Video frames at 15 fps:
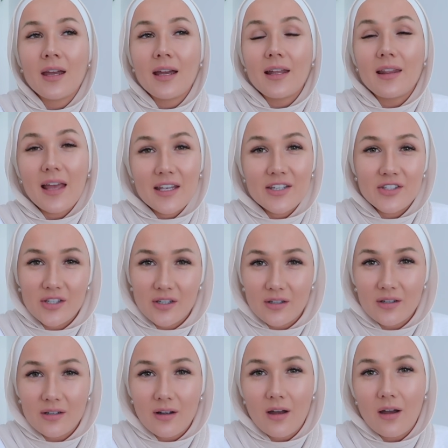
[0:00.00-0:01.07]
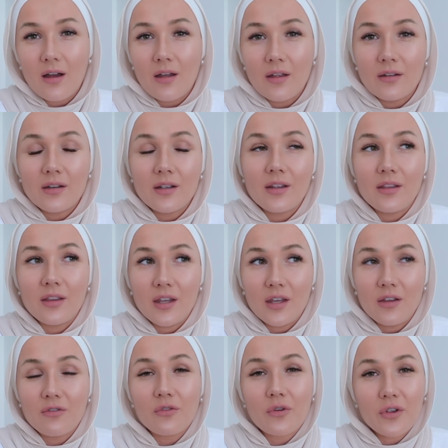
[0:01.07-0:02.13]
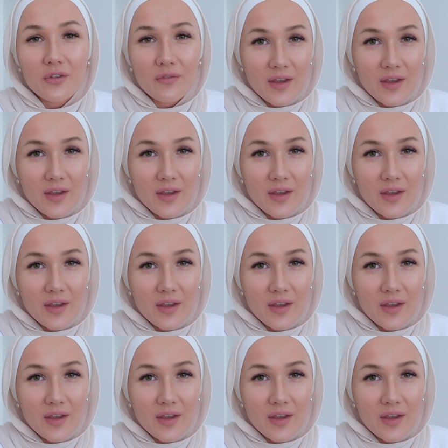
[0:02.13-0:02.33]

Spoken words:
Last year on the 4th of